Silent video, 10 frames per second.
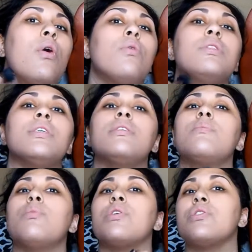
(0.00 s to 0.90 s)
own tinted
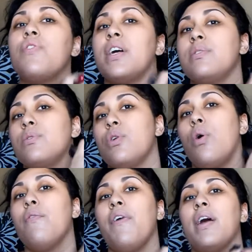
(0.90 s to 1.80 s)
moisturizer with your
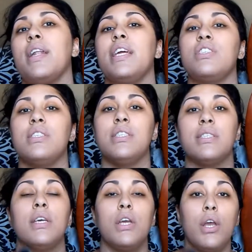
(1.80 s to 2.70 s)
own foundation is